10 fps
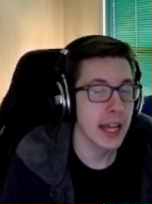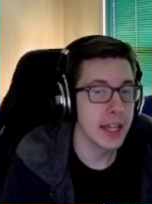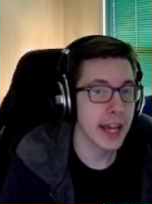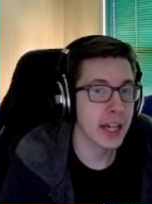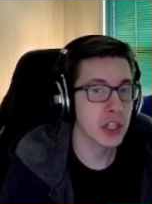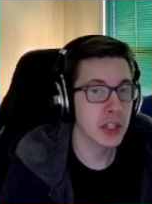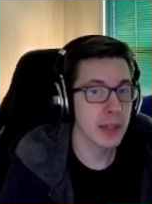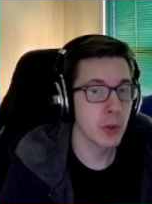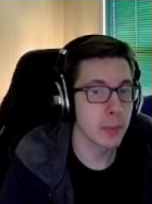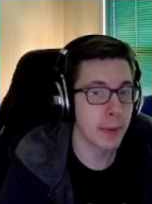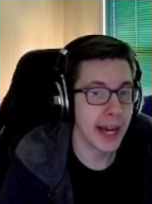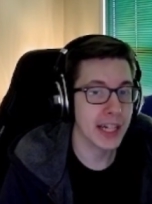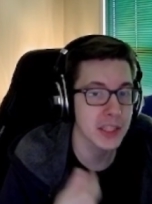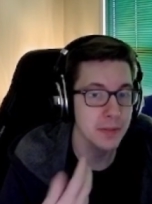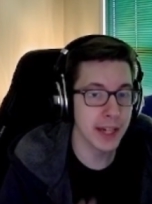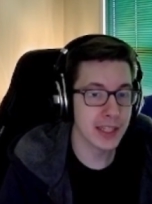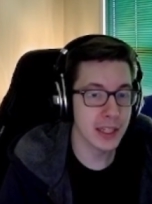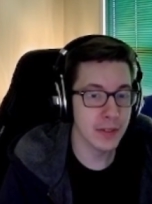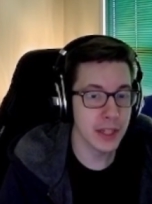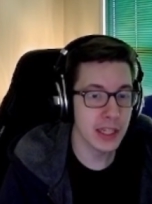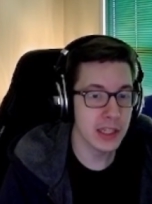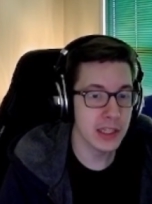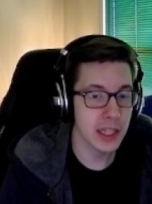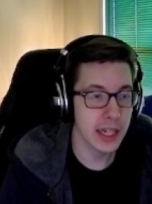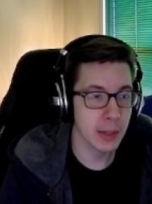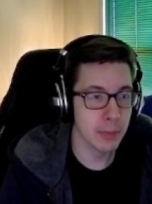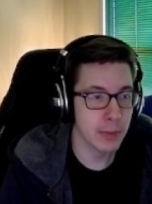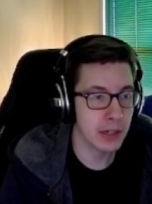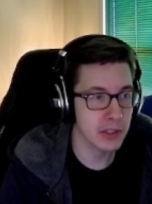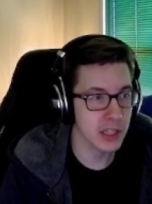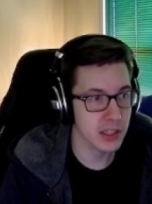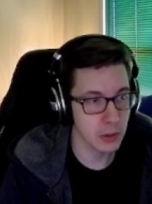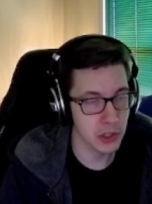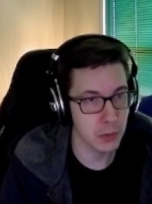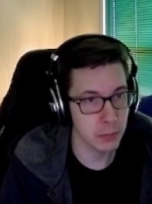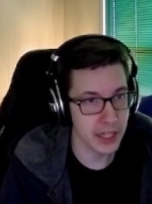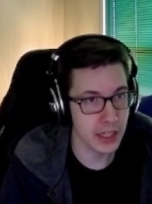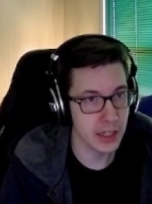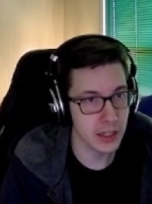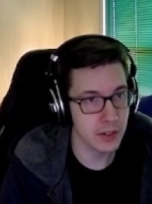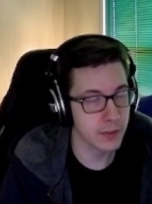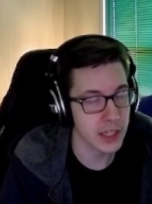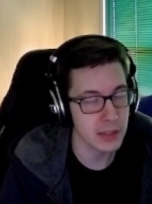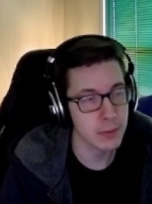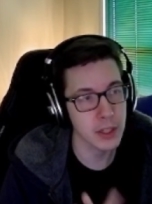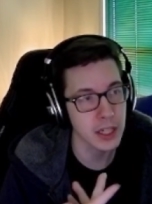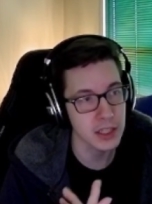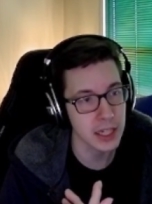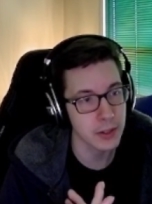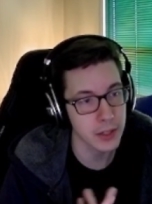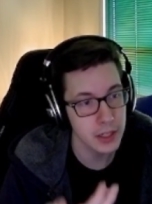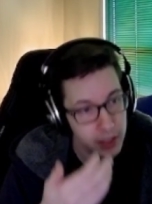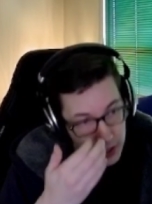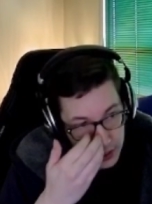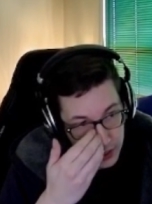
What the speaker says: and actually more passive activities like browsing social media, Facebook, etc.,